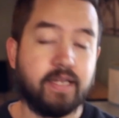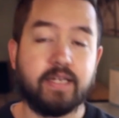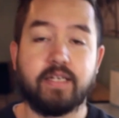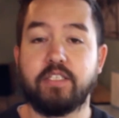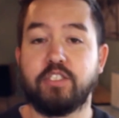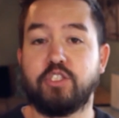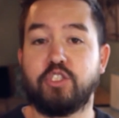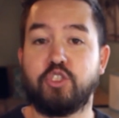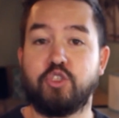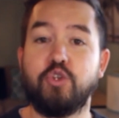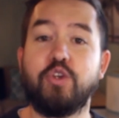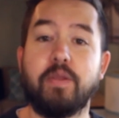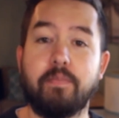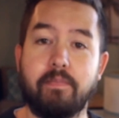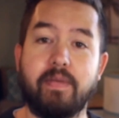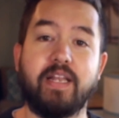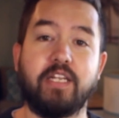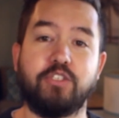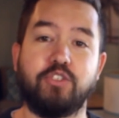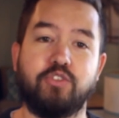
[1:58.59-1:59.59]
student
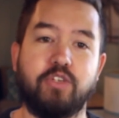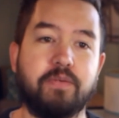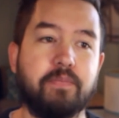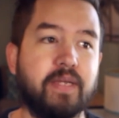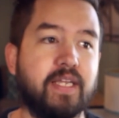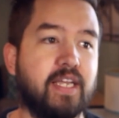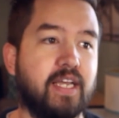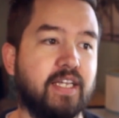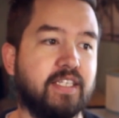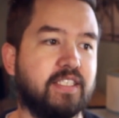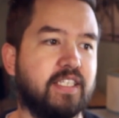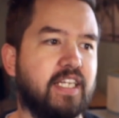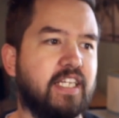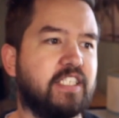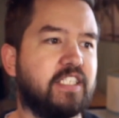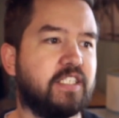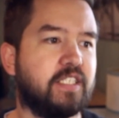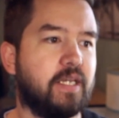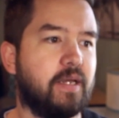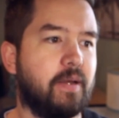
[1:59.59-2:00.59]
ministry because
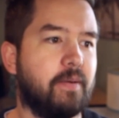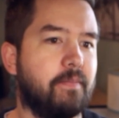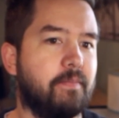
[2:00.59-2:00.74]
it's